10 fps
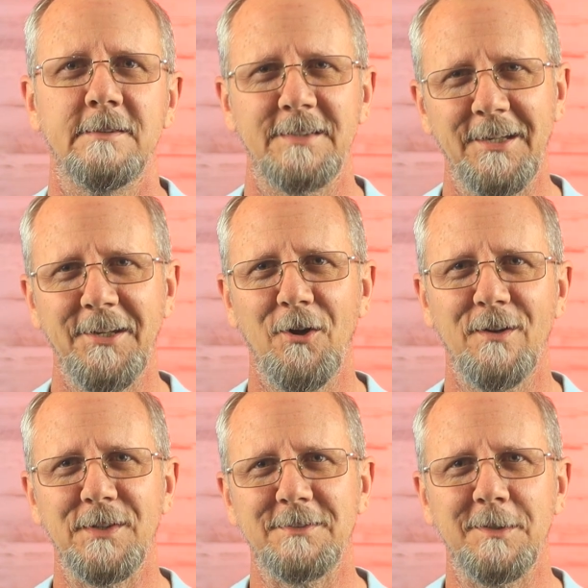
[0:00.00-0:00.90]
Syncing
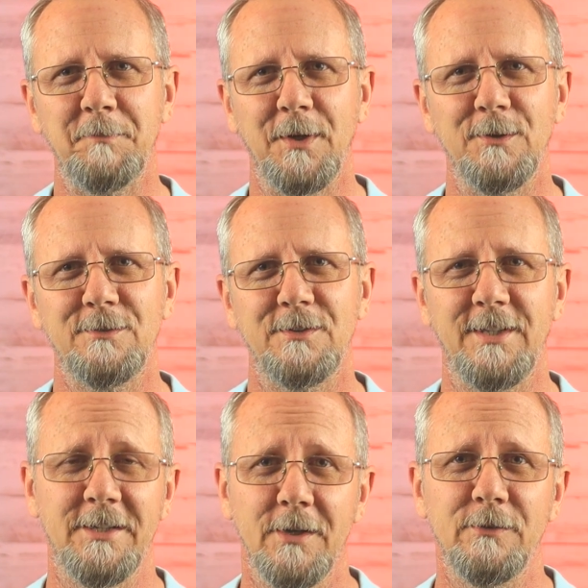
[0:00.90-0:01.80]
all of this in post is
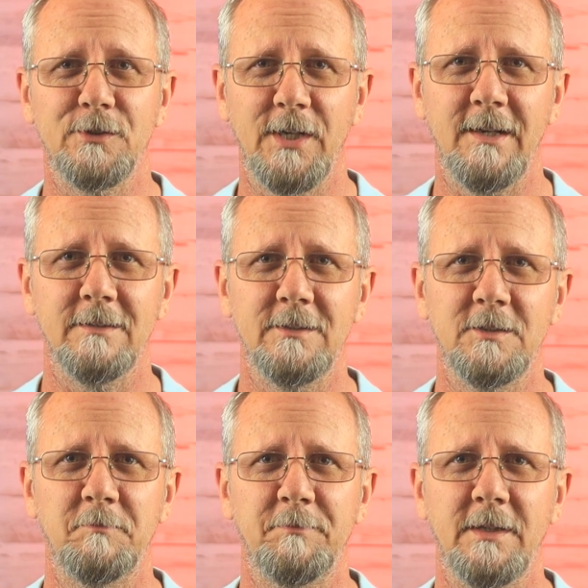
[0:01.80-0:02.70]
yet another
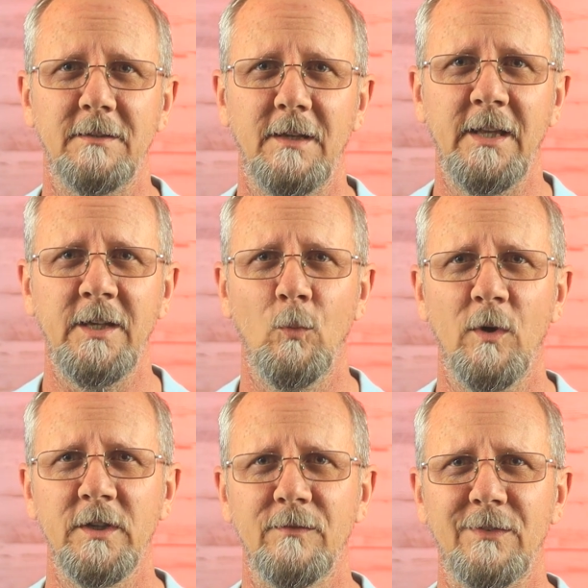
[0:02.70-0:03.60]
challenge, but any
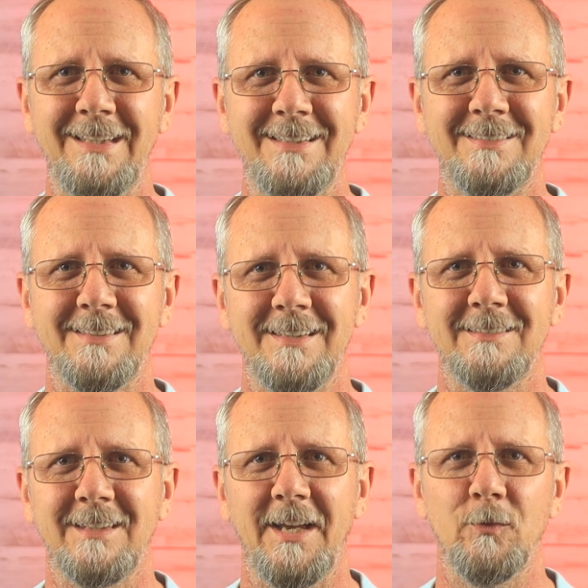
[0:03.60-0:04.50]
one of these
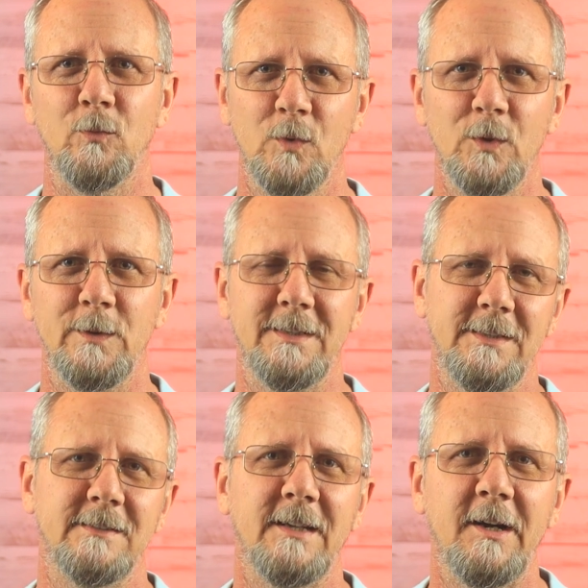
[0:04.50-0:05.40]
things can ruin
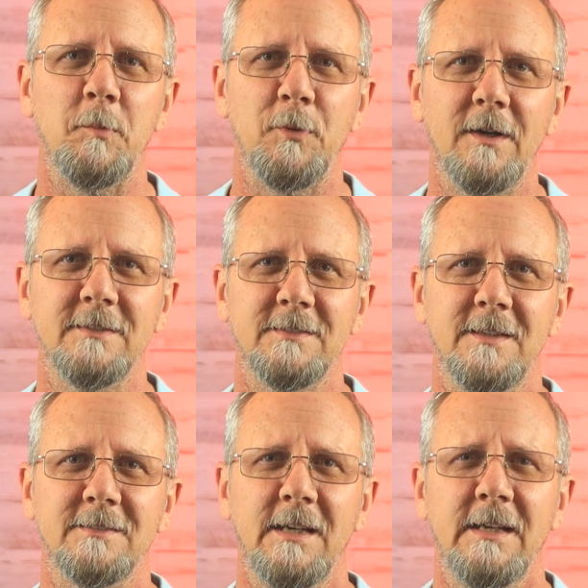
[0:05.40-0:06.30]
the entire
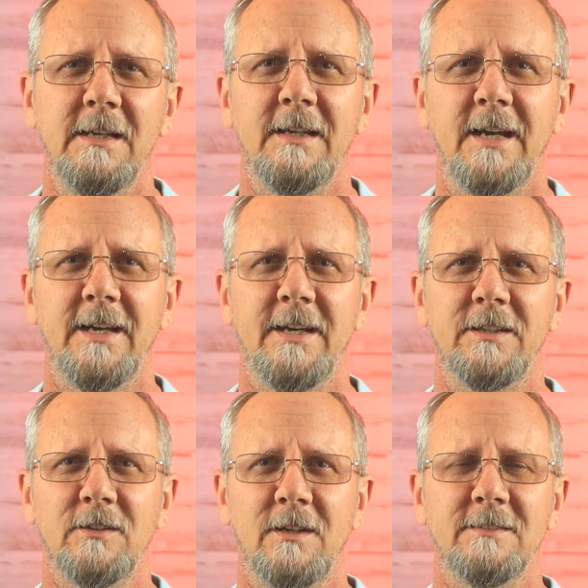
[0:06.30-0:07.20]
process
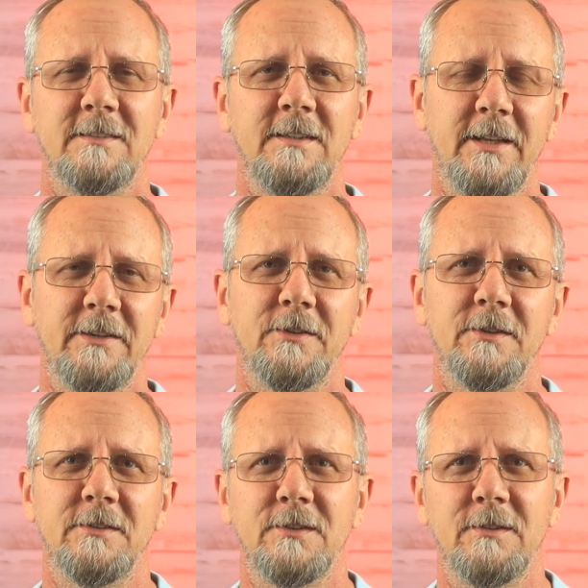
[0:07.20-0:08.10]
and cause the
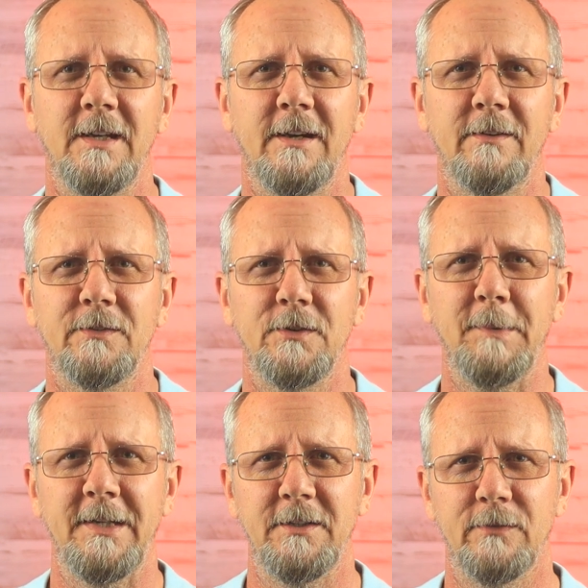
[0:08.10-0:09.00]
editor to have to
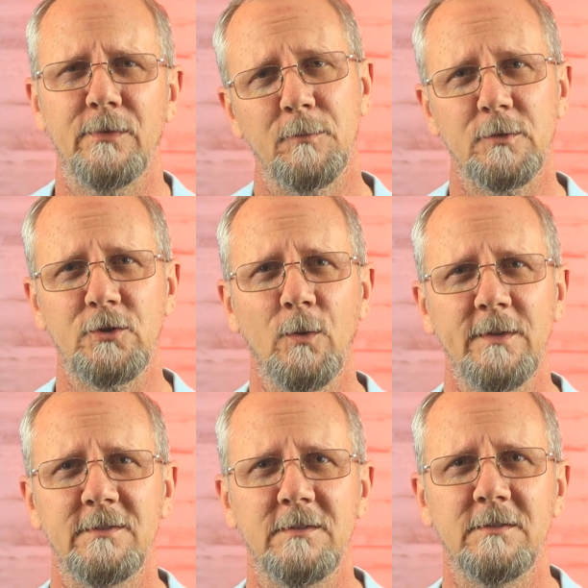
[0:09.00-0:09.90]
make different
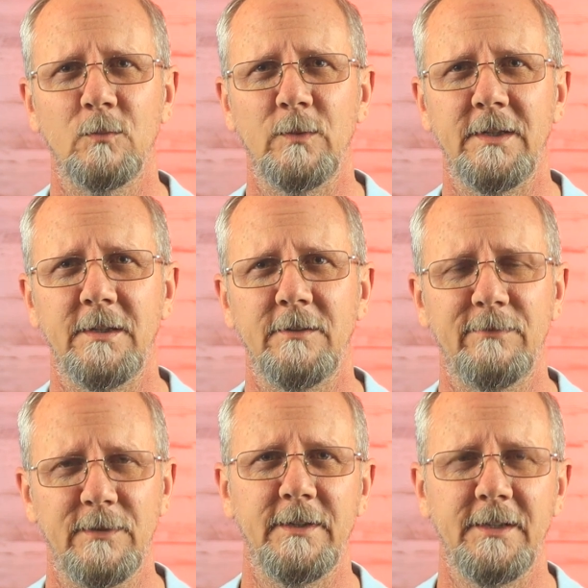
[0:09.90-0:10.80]
choices when
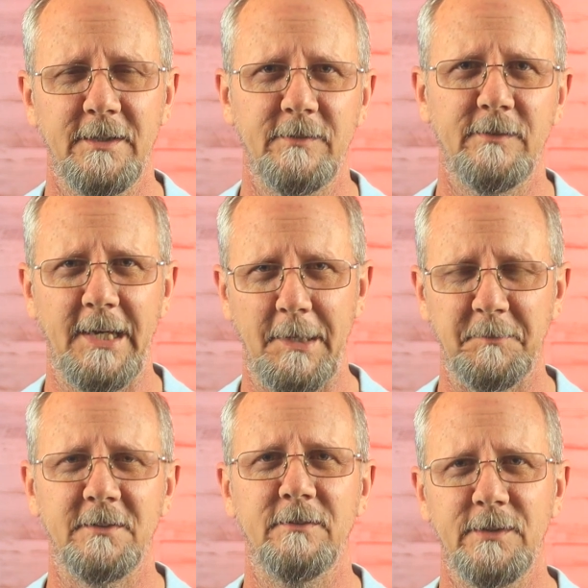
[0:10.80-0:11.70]
filling in
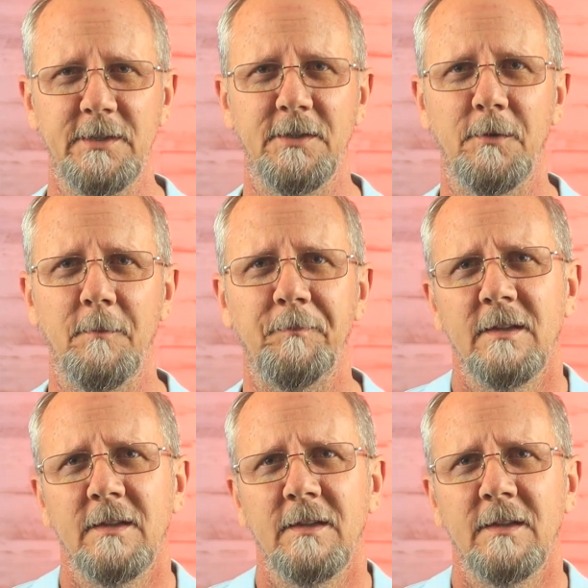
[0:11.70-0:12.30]
gaps in the video.